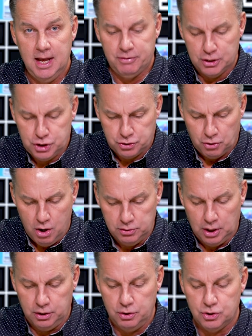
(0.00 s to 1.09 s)
This strong
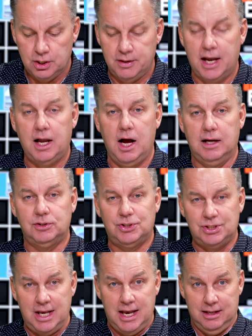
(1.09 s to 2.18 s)
delusion that God
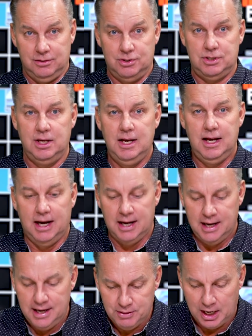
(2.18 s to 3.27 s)
sends
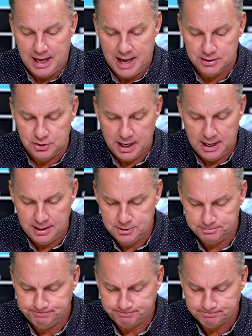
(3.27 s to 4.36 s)
in the last
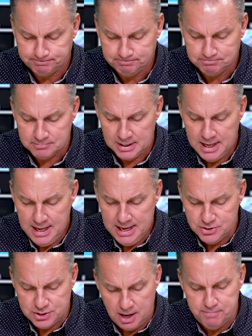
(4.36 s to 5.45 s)
days
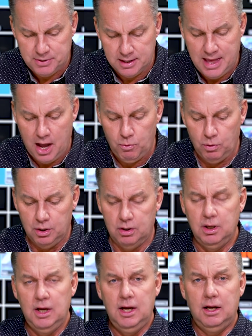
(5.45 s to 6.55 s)
is something that
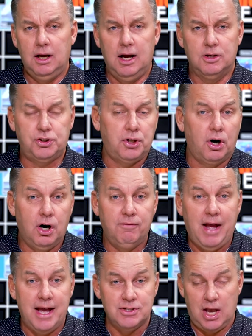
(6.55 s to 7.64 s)
will
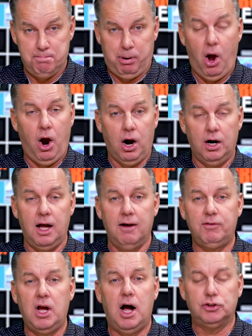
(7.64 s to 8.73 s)
serve as a part
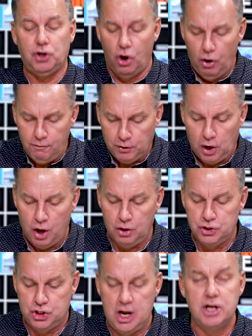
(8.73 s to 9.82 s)
of God's
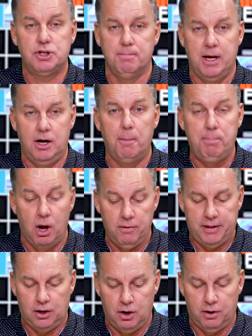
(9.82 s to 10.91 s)
overall judgment upon
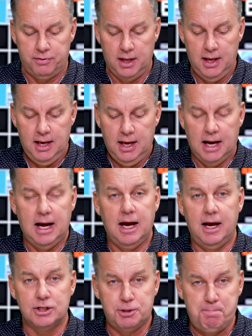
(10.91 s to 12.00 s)
the earth,
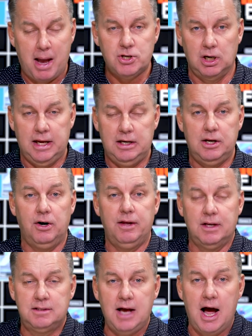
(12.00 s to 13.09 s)
especially during
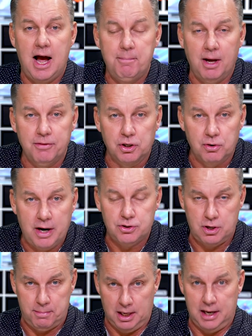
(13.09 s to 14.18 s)
the time of the Great
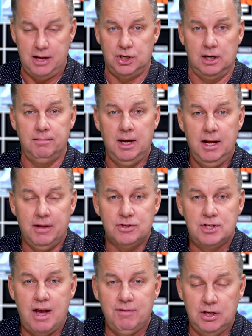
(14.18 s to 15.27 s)
Tribulation, the
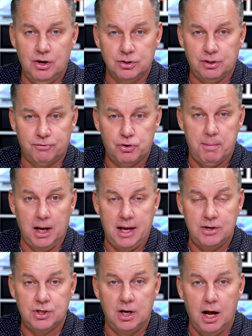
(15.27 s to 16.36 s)
7 years of
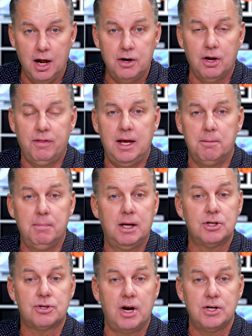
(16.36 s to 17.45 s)
tribulation under the
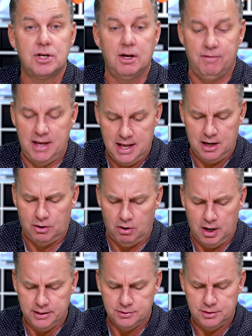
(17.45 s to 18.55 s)
administration of the
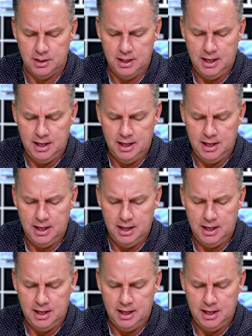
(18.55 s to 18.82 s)
Antichrist.